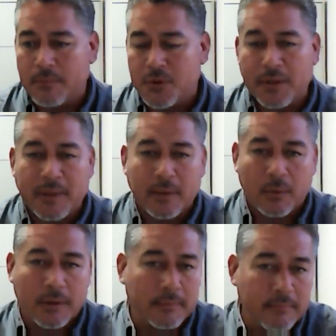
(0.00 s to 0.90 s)
treatment
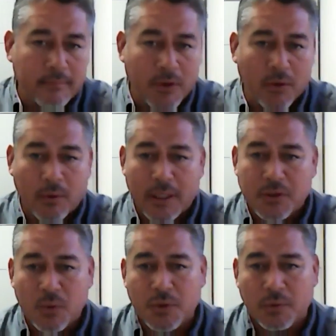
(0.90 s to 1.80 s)
or,
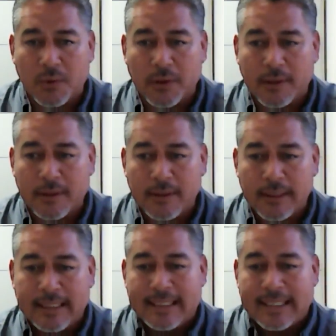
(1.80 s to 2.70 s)
exclusion work.
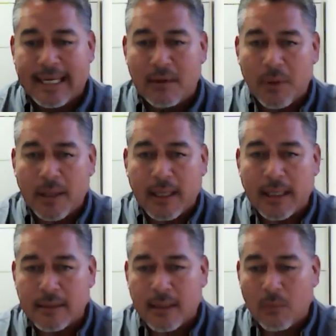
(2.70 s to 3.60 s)
Everything
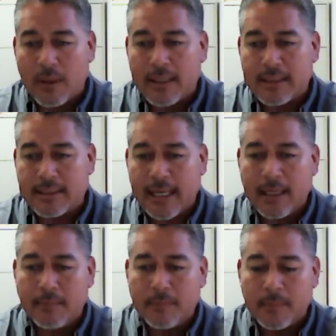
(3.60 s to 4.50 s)
is done with the
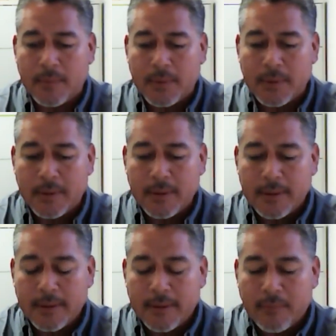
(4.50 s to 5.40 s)
same
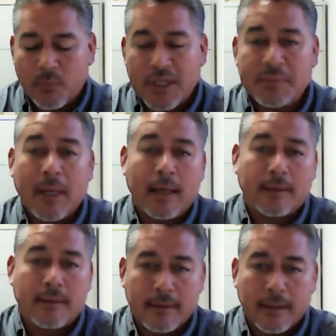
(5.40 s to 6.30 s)

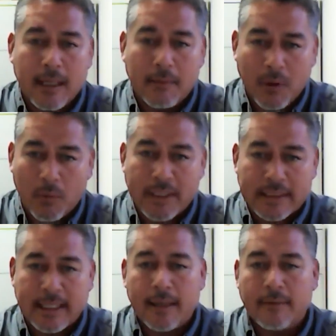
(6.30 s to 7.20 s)
respect that I've
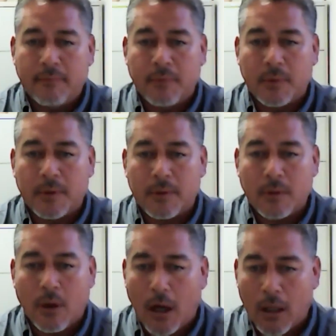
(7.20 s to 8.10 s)
always had for
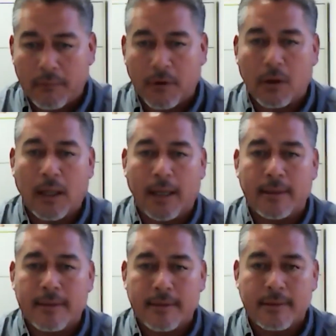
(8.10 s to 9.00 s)
all of our
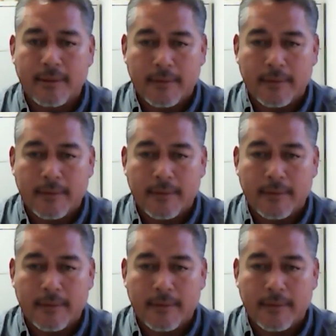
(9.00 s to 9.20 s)
clients.